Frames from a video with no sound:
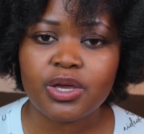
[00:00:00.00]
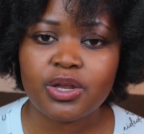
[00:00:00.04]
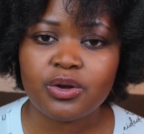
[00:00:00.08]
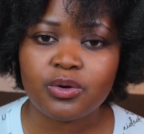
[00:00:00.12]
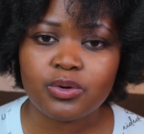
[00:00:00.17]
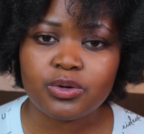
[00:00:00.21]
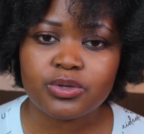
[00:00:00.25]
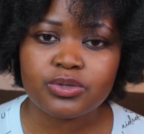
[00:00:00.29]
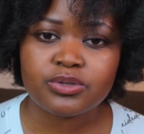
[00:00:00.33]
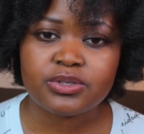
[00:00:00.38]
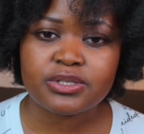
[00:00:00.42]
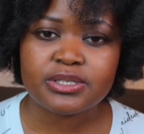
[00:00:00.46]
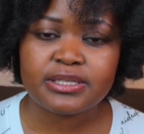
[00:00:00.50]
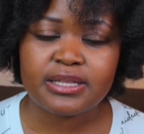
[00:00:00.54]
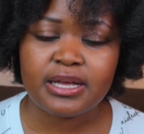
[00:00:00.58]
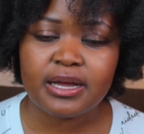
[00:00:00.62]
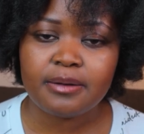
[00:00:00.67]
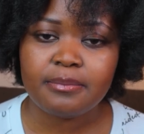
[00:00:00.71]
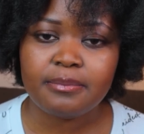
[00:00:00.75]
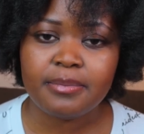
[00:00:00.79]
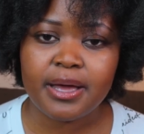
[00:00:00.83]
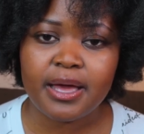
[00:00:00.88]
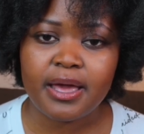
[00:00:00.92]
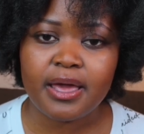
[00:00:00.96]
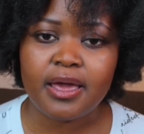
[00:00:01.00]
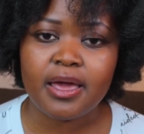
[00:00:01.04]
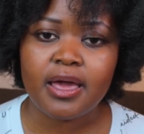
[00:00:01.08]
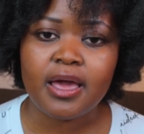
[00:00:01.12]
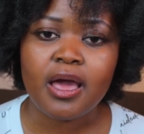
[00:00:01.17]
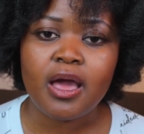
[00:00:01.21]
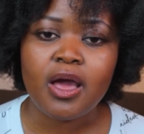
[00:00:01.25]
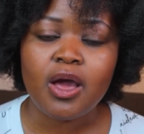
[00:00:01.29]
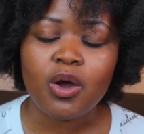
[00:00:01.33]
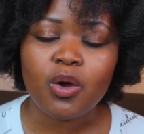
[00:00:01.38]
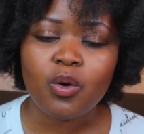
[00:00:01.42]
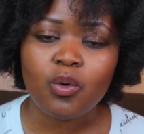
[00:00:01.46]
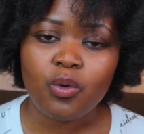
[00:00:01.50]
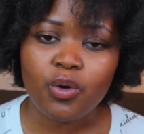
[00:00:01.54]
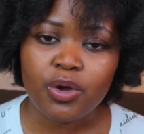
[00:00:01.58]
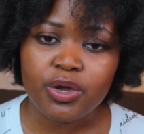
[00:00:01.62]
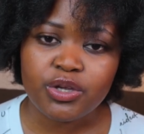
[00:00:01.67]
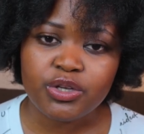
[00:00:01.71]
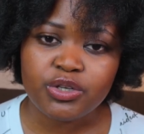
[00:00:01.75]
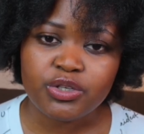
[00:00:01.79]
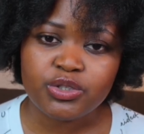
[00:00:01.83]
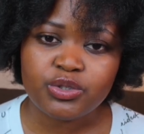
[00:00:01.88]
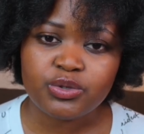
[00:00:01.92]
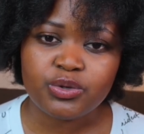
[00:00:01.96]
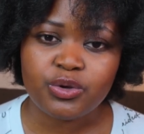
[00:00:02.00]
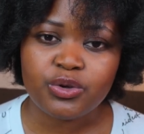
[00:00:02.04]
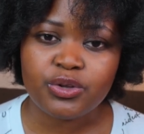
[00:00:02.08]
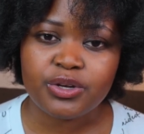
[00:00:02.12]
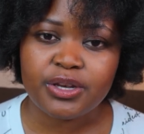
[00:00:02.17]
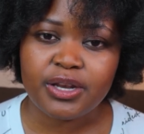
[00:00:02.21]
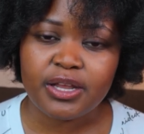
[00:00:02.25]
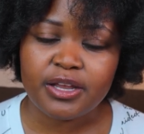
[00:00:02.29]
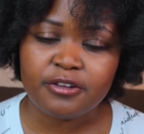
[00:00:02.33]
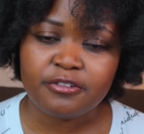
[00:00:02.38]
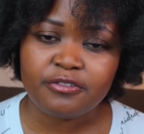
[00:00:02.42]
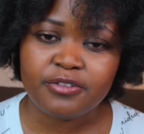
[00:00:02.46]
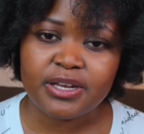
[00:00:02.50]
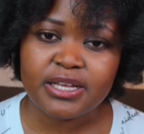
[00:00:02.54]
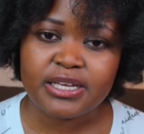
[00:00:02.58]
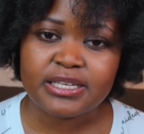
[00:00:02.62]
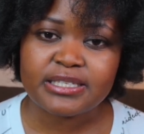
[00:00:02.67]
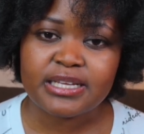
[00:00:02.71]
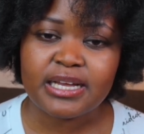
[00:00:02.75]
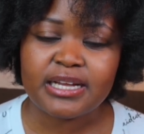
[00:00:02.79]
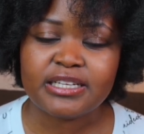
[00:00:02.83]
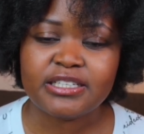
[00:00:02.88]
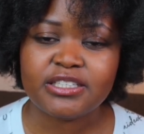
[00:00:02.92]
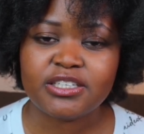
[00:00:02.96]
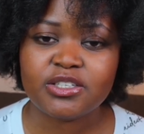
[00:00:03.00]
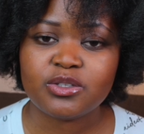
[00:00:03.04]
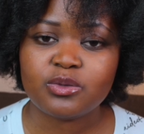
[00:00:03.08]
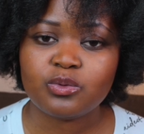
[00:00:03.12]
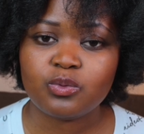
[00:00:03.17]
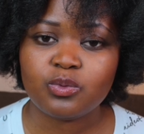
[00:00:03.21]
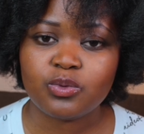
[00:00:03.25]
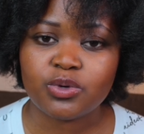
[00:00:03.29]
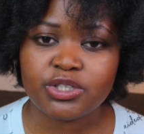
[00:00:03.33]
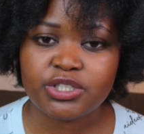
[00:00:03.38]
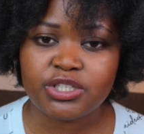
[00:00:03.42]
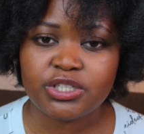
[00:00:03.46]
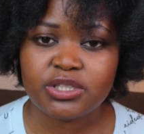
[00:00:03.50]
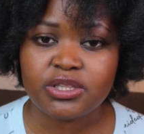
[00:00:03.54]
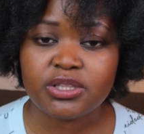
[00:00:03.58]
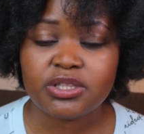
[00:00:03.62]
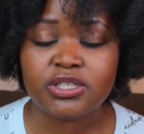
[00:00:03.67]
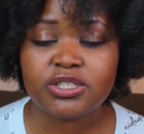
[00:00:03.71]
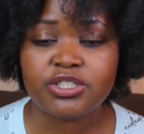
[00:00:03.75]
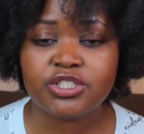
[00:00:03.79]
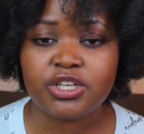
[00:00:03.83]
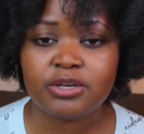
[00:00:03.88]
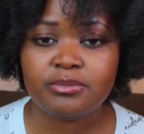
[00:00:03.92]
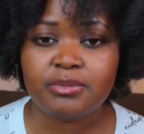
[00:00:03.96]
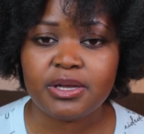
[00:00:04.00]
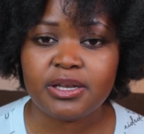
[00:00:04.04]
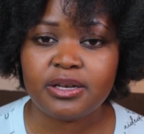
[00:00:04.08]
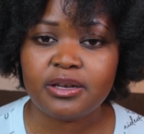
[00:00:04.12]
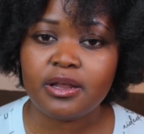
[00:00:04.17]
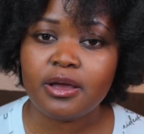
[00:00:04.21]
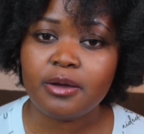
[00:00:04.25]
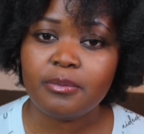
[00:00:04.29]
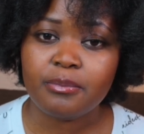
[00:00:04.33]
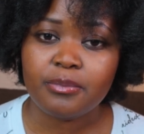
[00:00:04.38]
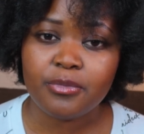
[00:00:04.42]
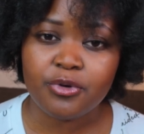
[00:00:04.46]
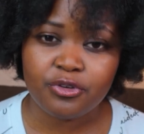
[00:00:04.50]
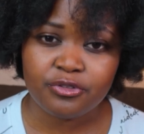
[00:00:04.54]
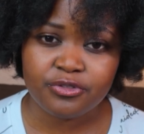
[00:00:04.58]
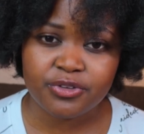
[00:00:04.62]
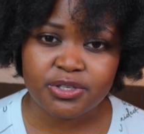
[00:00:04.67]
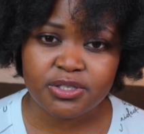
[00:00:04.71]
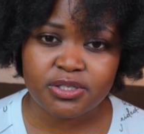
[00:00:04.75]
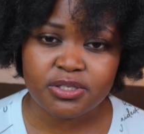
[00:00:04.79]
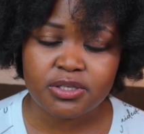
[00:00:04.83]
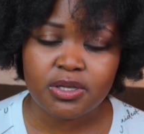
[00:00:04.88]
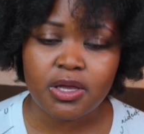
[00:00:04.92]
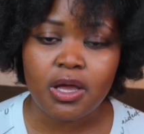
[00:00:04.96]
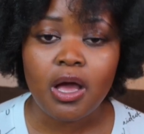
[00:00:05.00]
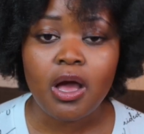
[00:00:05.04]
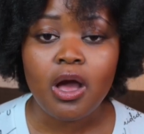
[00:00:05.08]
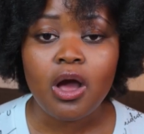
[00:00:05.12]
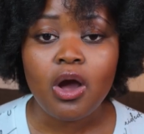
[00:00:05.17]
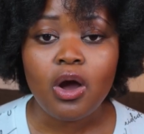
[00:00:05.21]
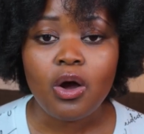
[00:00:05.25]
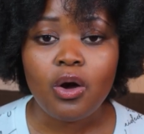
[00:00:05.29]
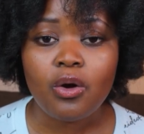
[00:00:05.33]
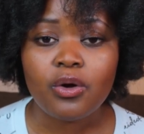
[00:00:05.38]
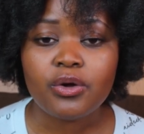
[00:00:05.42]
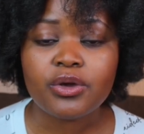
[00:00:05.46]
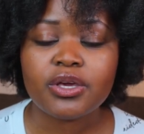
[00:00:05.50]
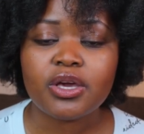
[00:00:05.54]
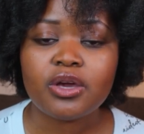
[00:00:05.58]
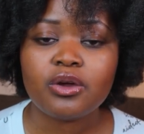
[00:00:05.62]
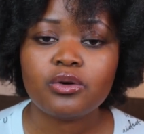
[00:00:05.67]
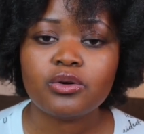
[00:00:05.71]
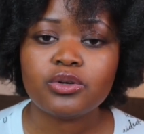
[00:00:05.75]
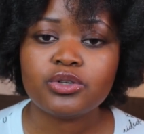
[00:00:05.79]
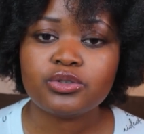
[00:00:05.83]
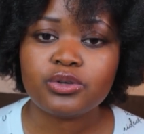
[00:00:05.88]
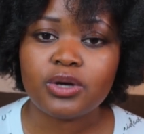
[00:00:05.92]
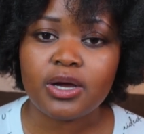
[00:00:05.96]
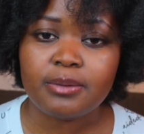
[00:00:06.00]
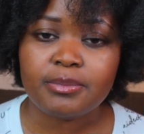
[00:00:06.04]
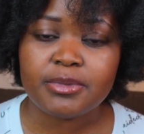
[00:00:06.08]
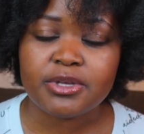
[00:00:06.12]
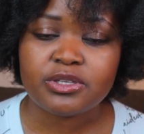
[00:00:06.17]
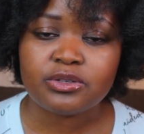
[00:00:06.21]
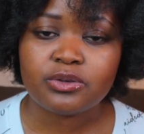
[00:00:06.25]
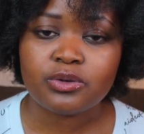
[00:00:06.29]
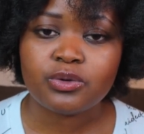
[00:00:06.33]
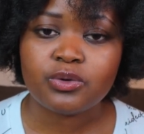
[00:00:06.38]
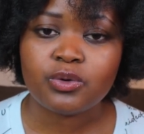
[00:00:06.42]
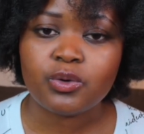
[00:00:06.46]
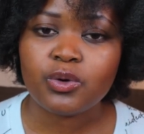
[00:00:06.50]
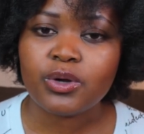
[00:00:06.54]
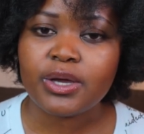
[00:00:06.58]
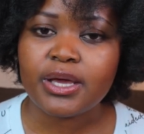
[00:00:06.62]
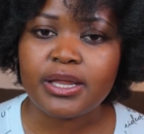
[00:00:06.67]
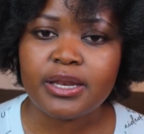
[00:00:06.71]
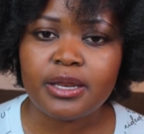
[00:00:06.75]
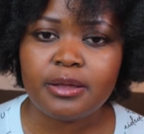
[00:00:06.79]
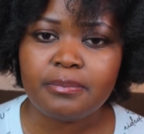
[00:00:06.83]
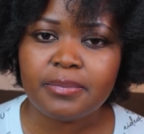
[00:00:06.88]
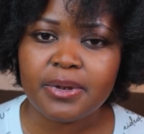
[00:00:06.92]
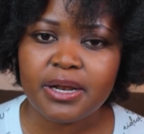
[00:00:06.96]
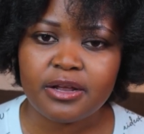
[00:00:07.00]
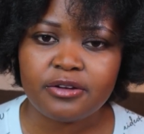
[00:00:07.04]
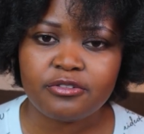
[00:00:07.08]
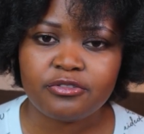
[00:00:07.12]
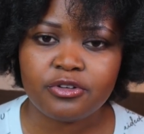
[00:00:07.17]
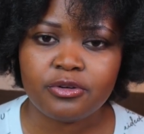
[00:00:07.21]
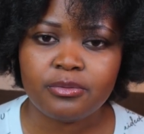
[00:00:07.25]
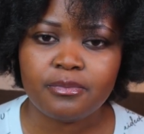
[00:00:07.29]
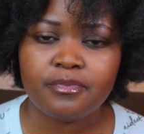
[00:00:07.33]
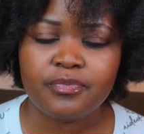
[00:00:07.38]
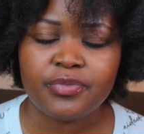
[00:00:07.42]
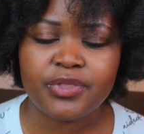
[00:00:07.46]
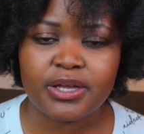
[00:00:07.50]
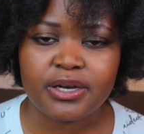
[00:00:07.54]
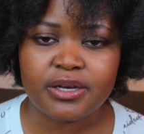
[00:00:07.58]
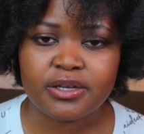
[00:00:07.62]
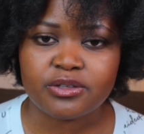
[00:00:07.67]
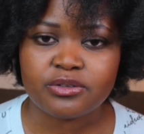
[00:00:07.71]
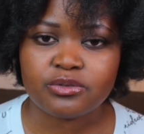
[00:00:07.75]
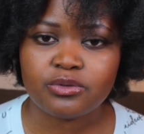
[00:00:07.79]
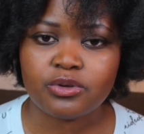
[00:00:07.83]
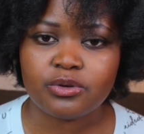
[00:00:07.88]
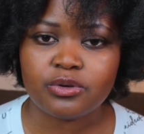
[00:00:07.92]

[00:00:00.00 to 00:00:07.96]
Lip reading: can also start by going to your Netflix and just watching the German movies. Or you can go to Amazon or any platform that has